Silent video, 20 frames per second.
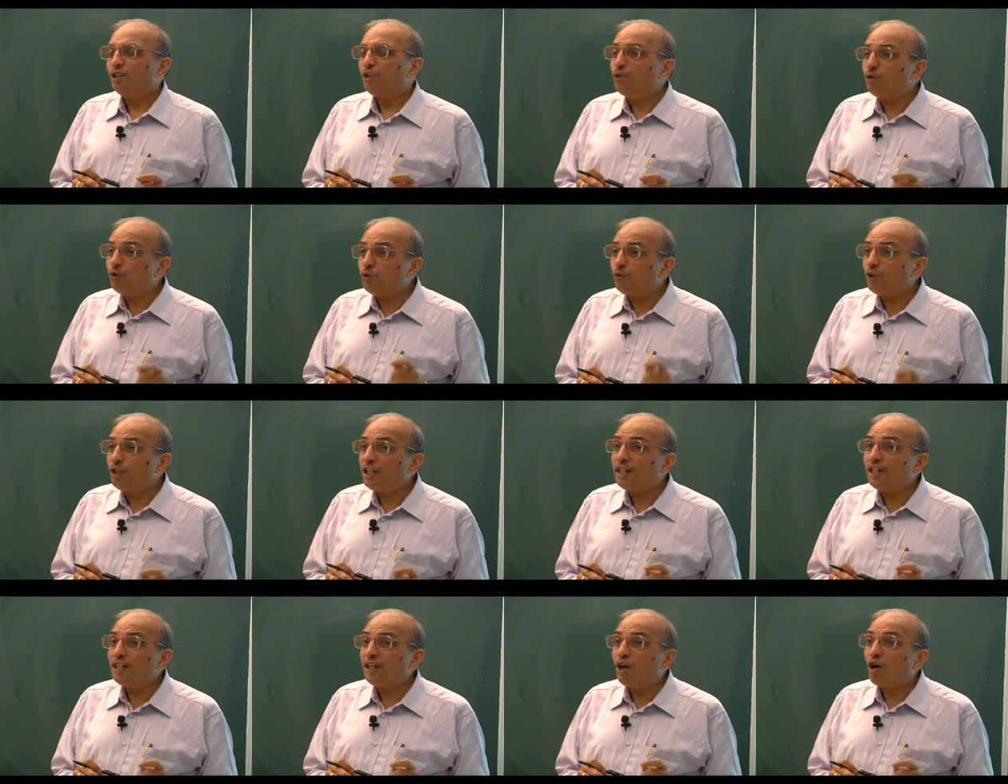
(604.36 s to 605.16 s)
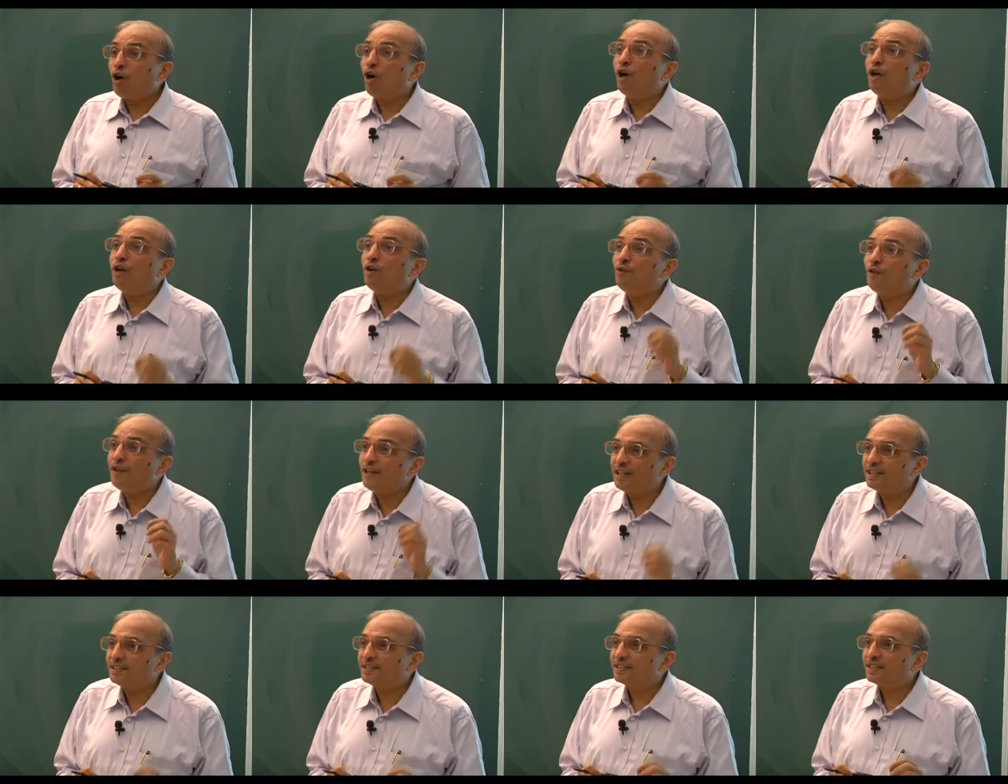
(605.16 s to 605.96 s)
do we
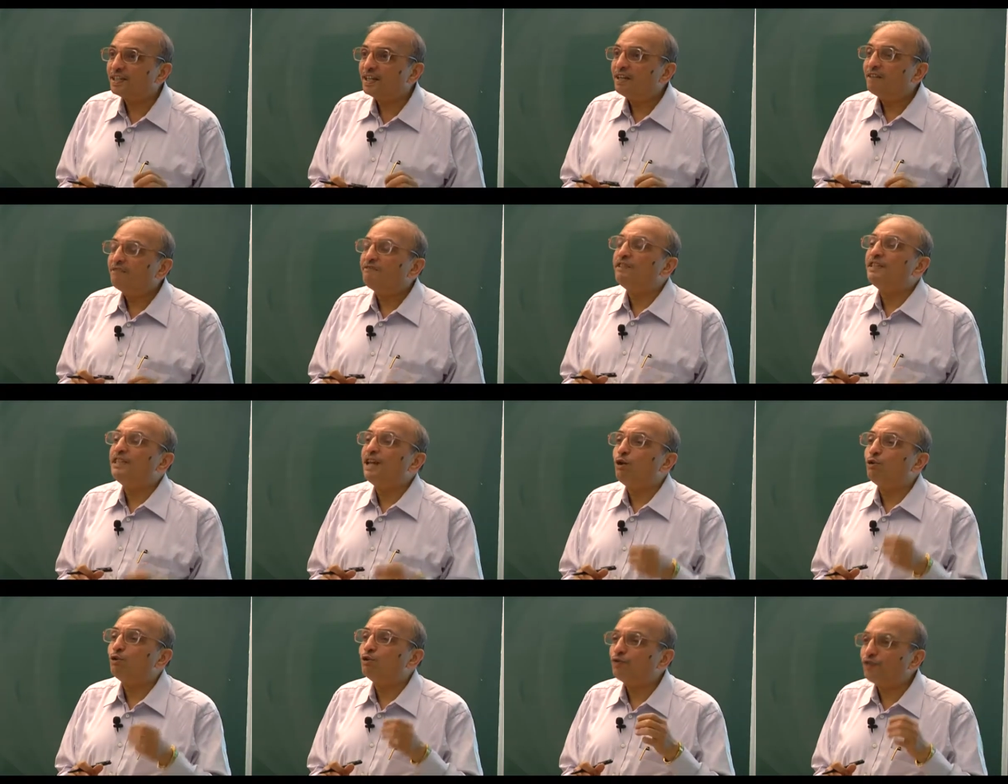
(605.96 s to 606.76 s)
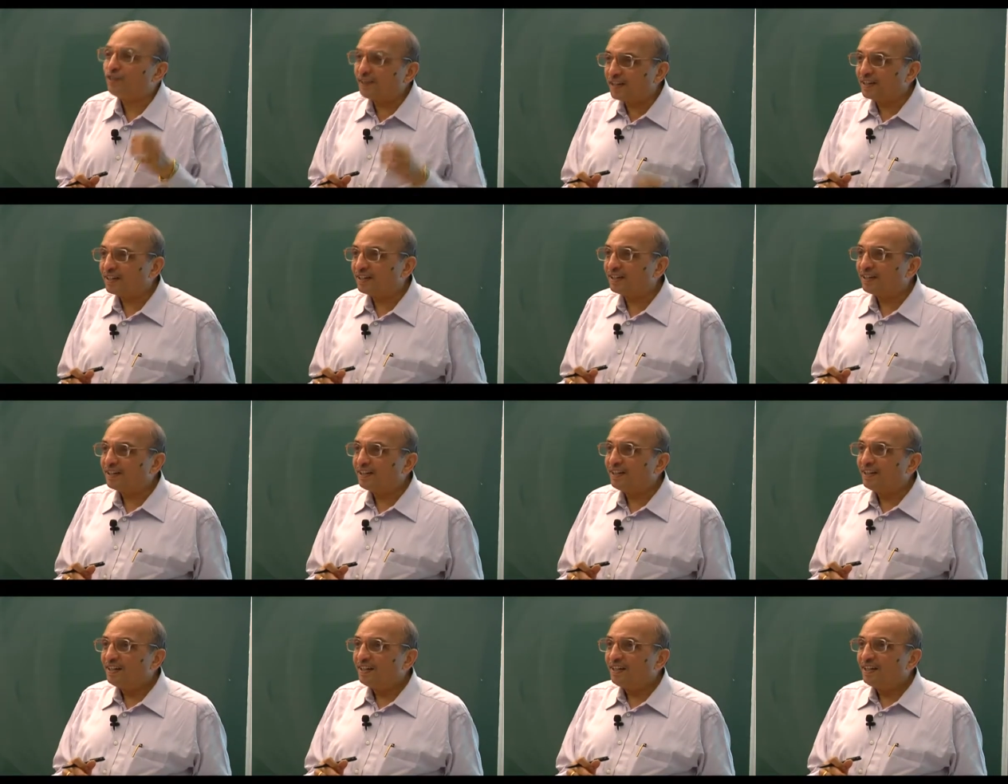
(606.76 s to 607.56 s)
always without fail
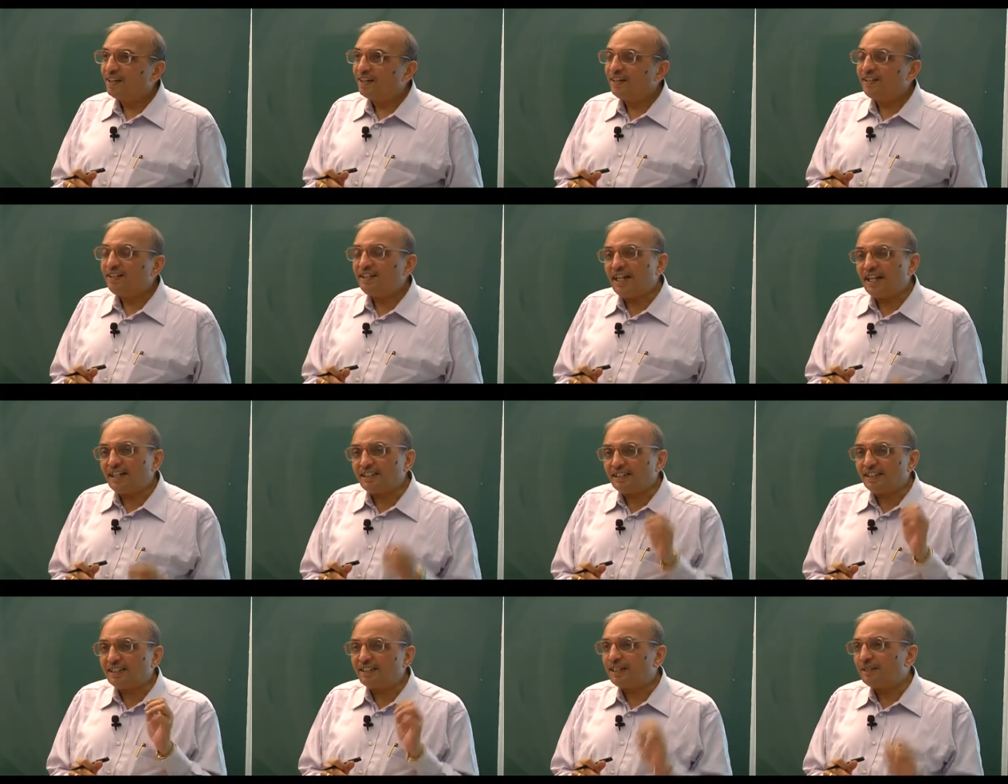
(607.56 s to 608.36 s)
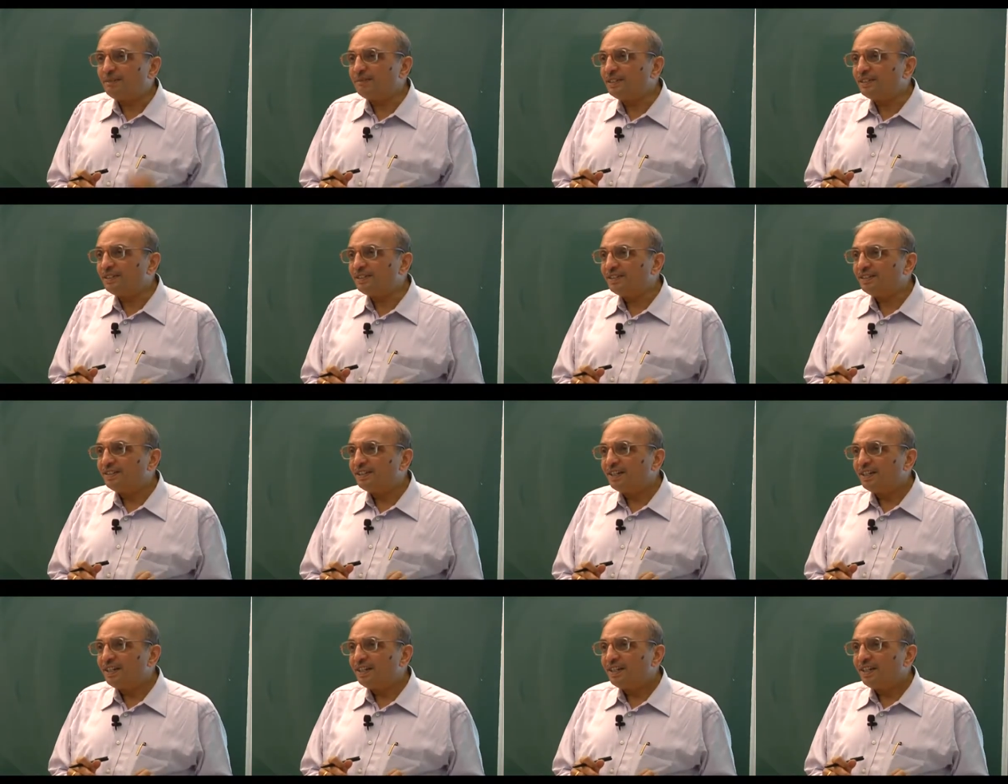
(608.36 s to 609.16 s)
take the trouble
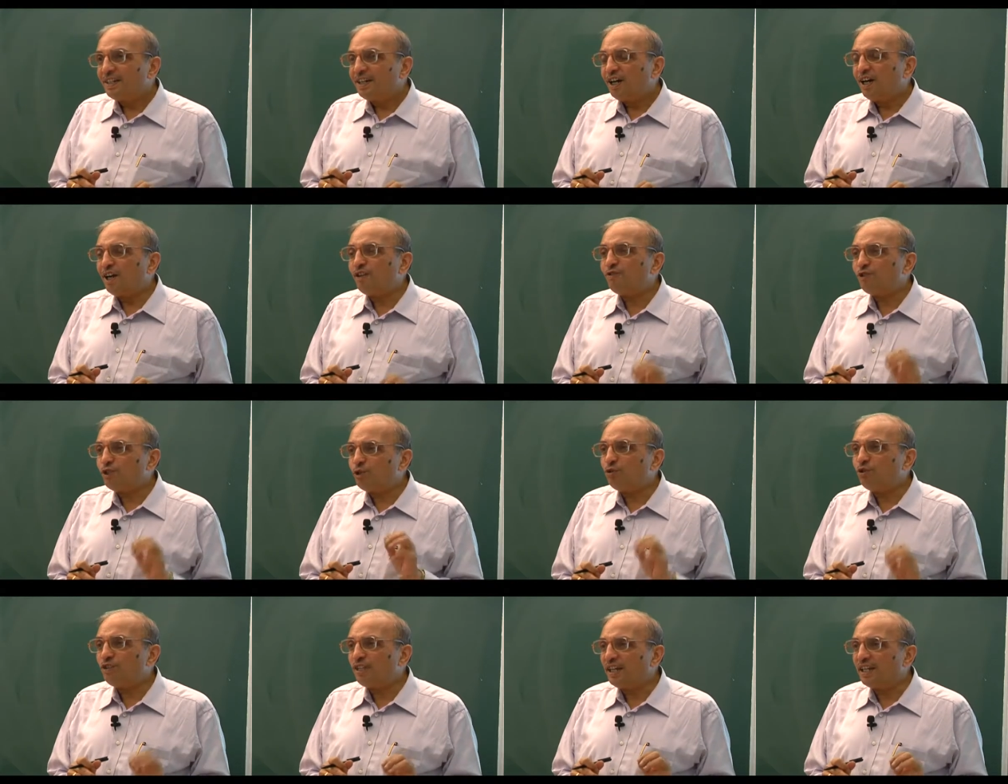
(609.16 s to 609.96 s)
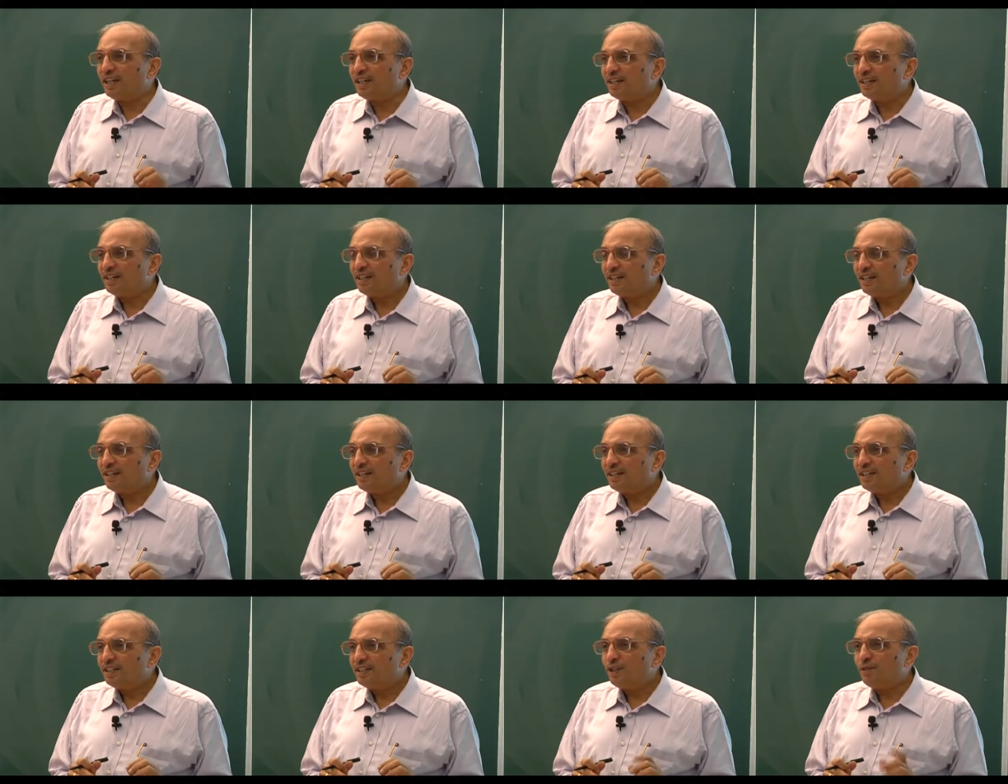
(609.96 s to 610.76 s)
of using
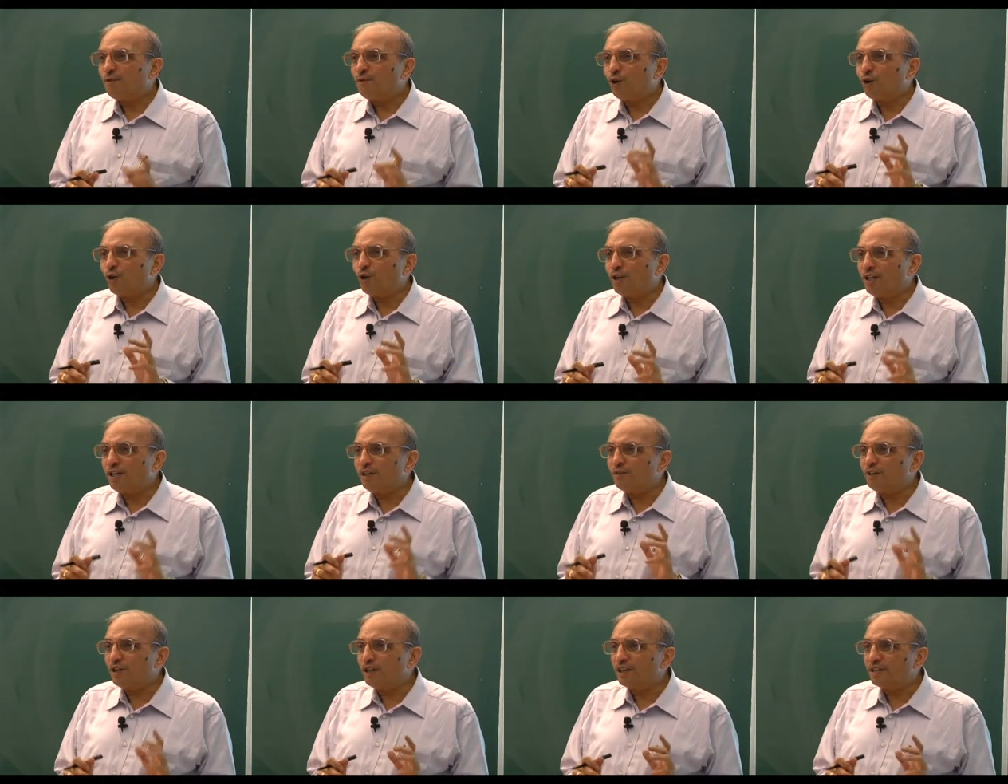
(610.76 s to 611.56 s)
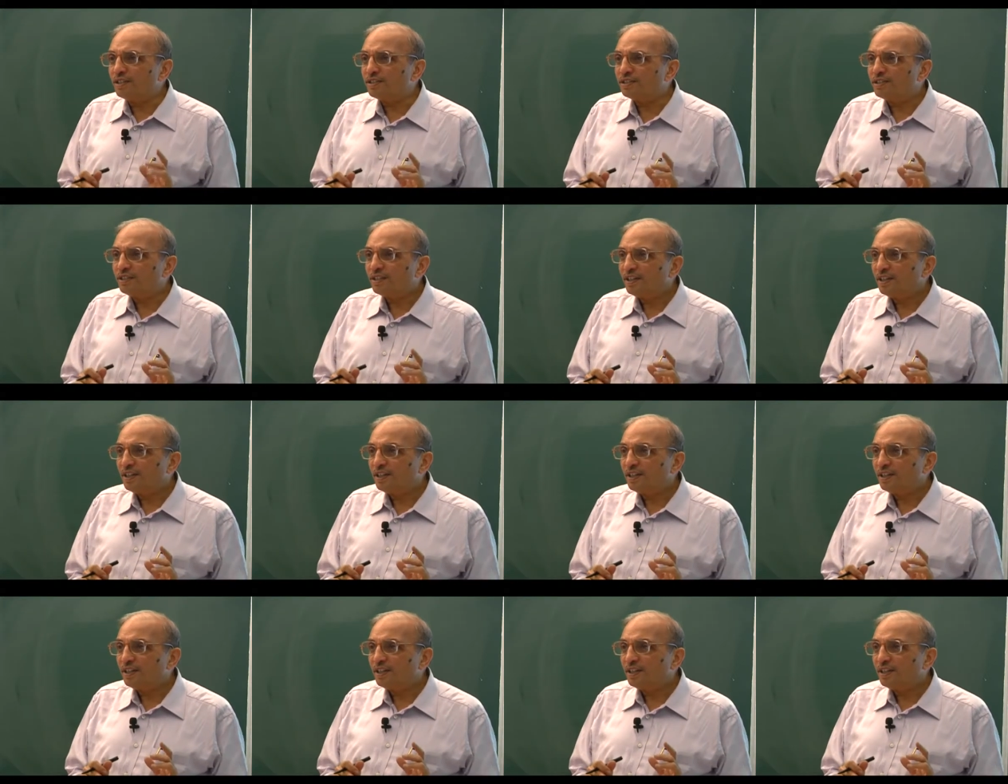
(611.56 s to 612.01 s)
the following words